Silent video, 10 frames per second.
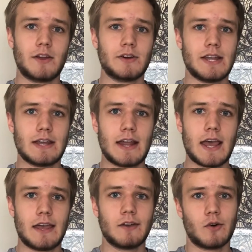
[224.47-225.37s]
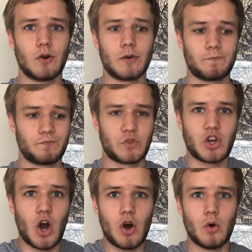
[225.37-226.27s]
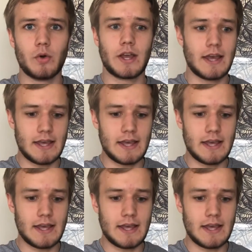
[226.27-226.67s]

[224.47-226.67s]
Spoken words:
their DNA, or code,